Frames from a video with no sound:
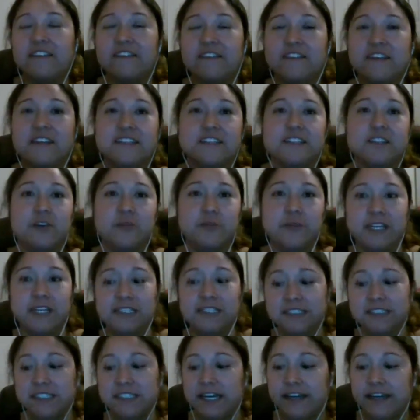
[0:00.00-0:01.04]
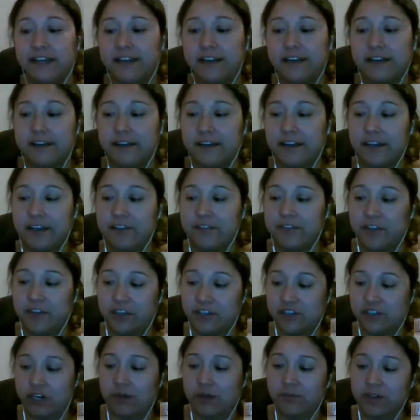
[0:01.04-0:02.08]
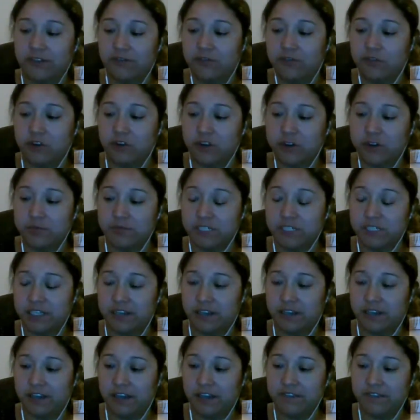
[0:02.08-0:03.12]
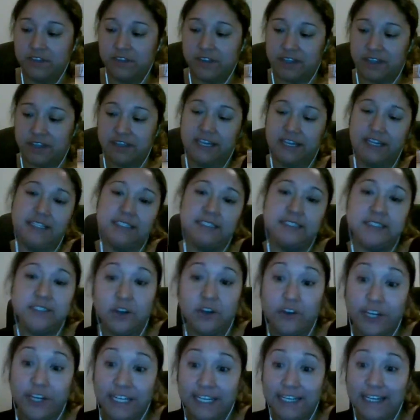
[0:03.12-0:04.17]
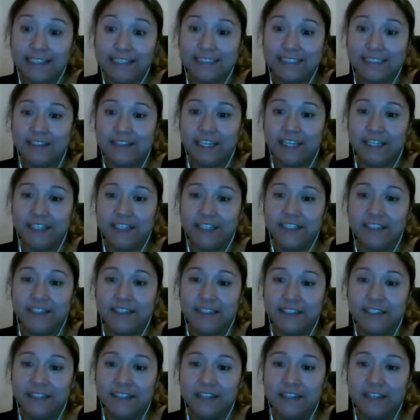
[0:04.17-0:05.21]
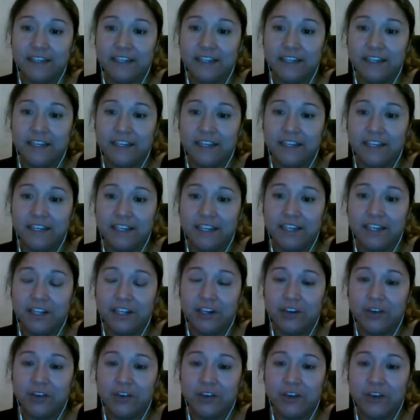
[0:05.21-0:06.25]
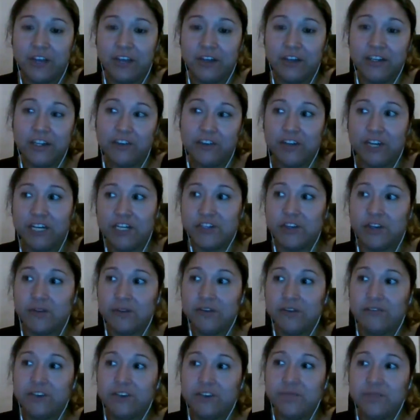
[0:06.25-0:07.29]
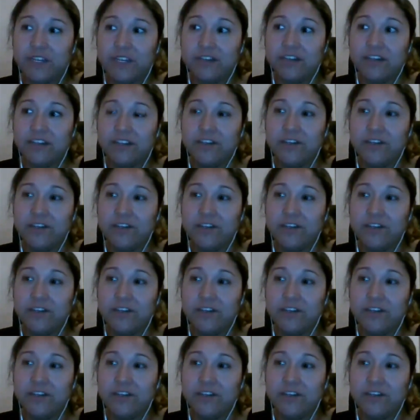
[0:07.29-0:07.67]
Yeah, I think so, because like if they're trauma informed and the client is already escalated, and you're not trauma informed,